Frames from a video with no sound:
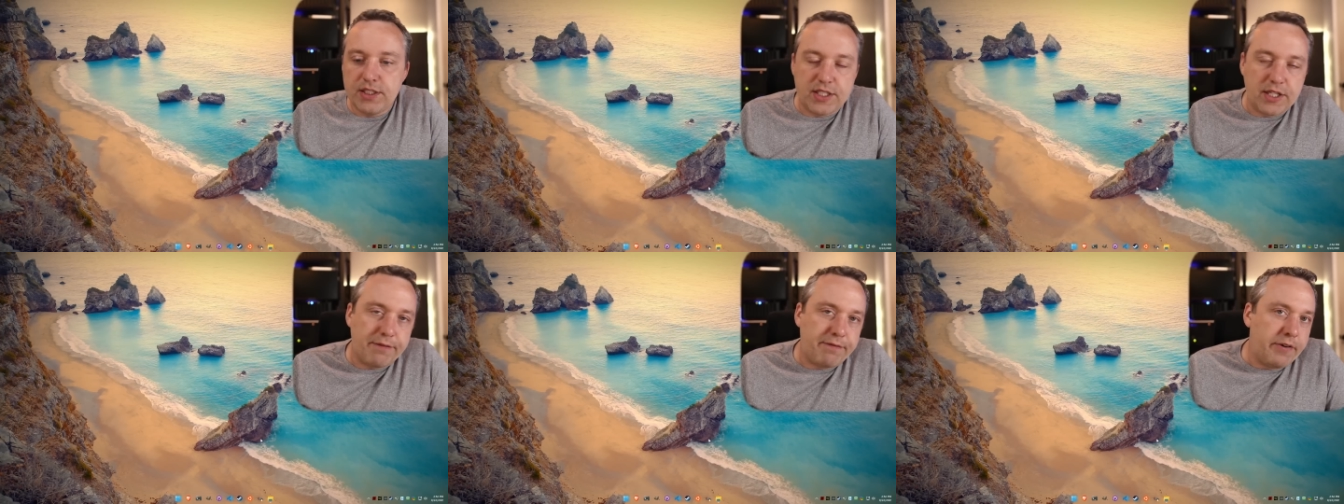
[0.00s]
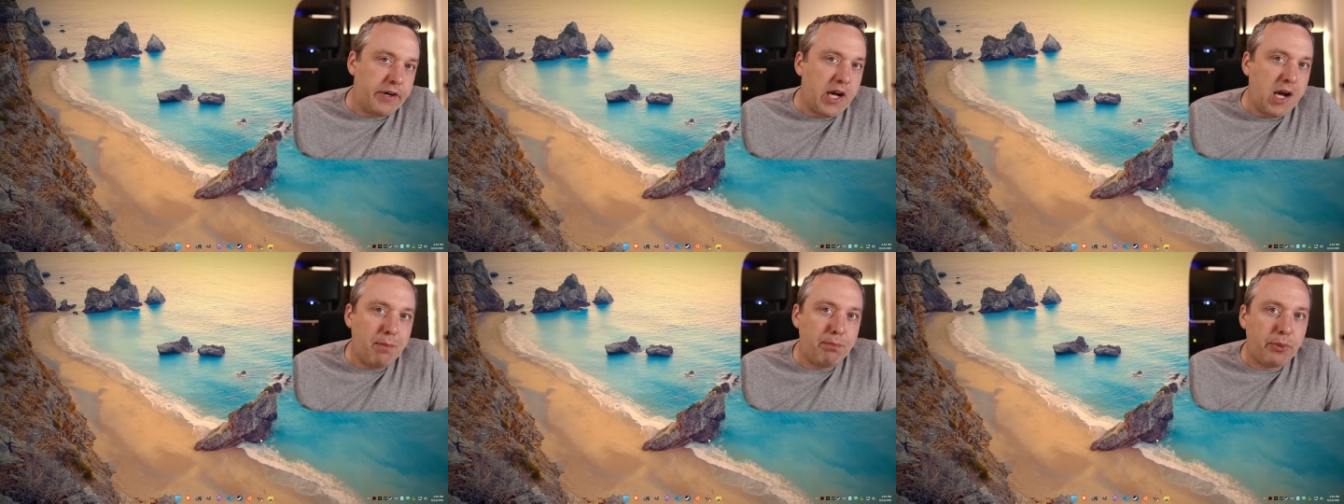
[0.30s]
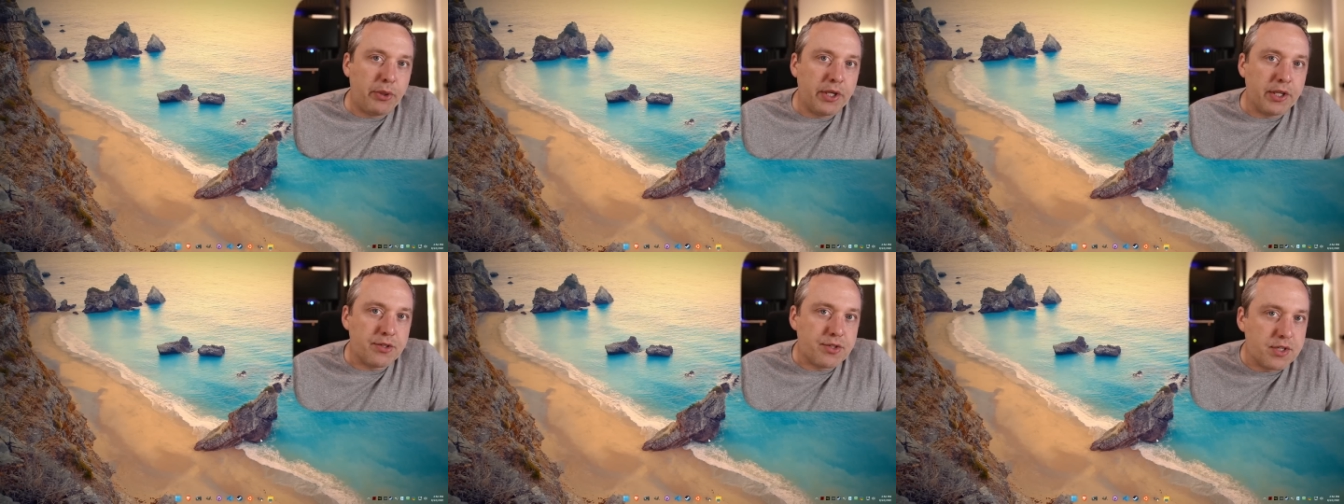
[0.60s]
different
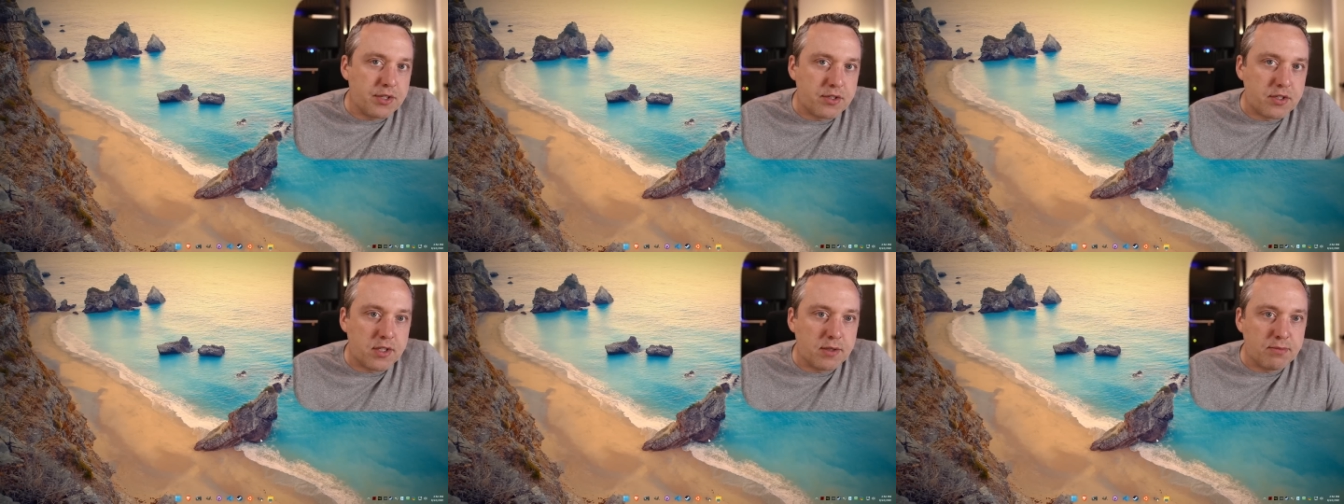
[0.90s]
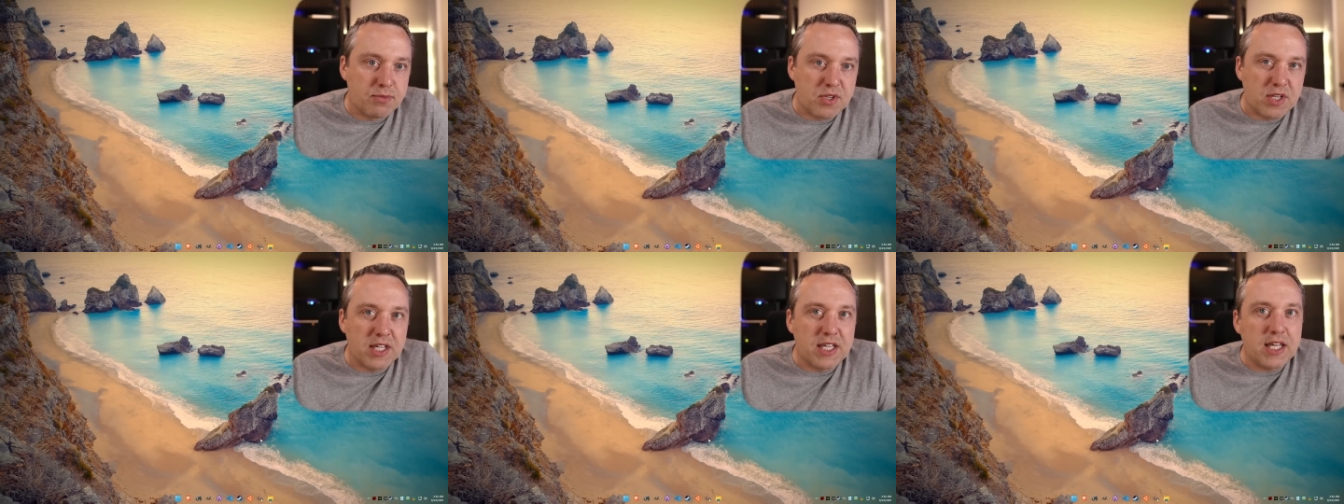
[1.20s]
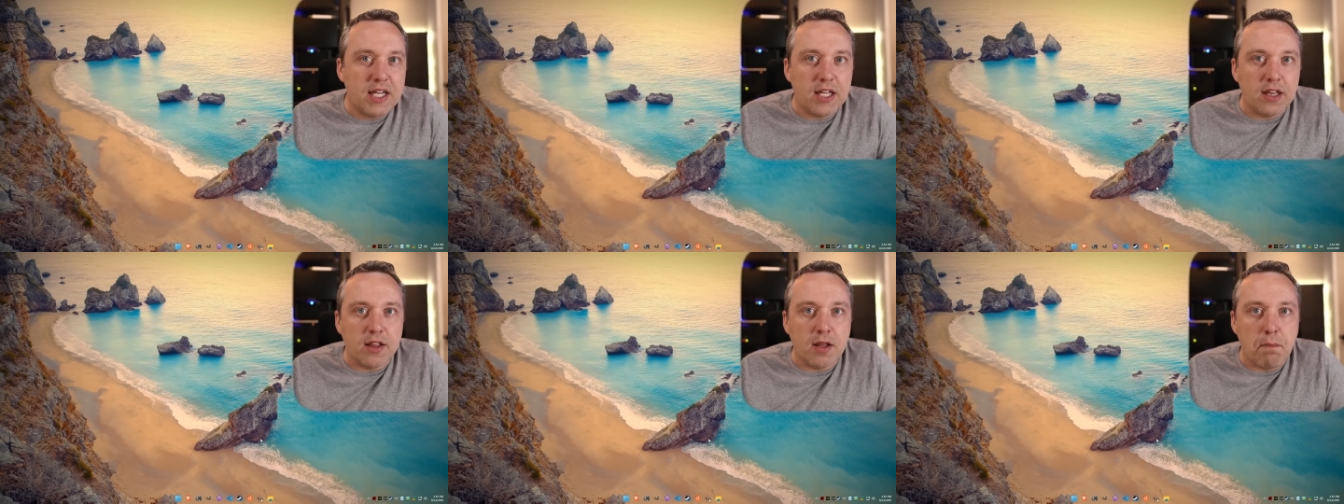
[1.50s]
operating systems and
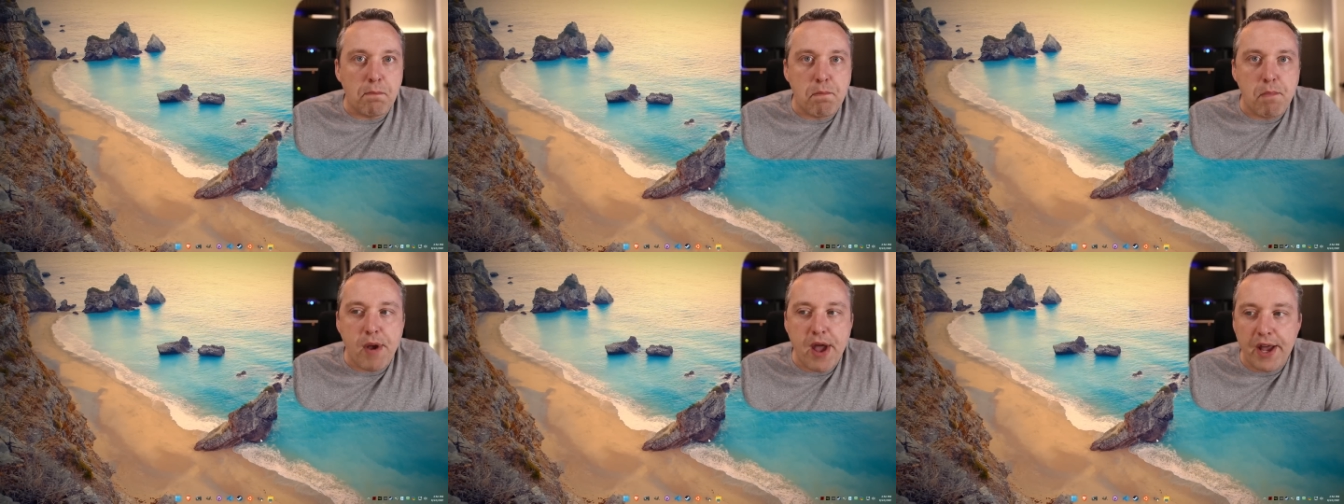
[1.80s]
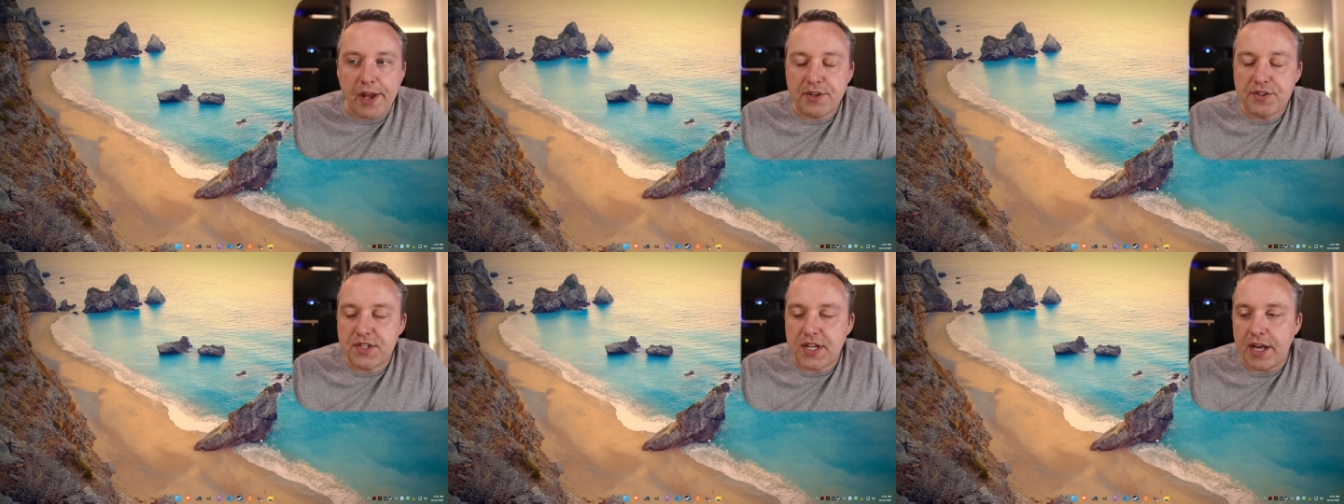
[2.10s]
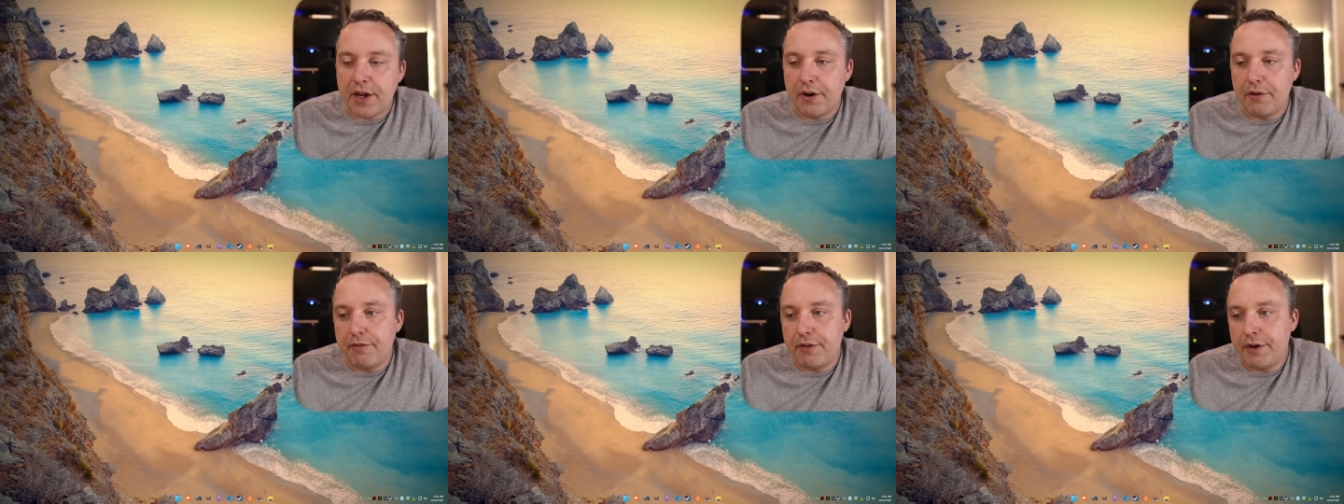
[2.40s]
getting the best
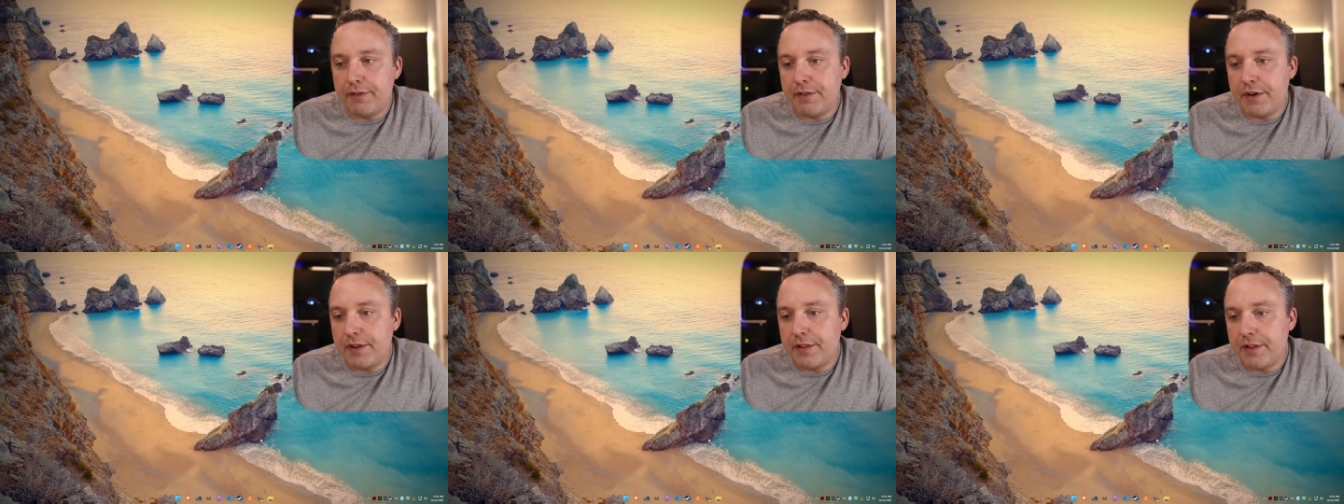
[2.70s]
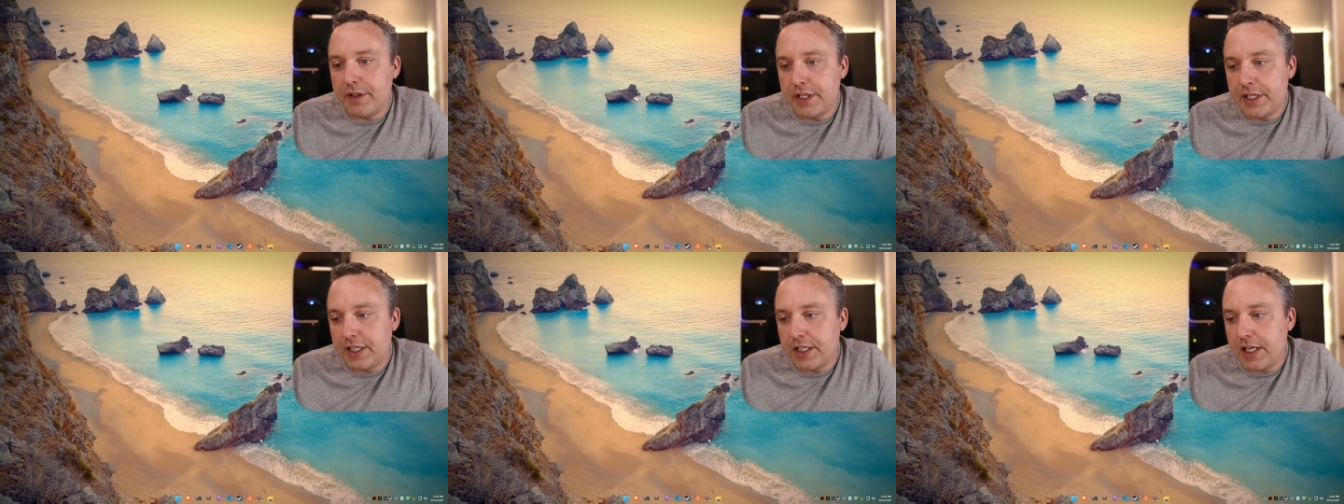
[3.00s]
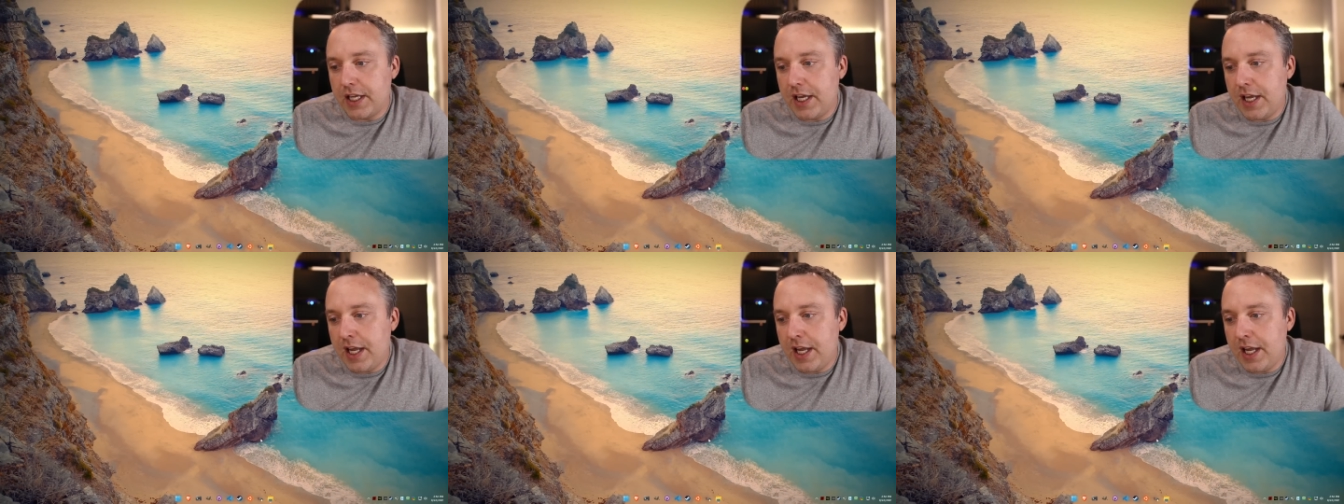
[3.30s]
out of everything.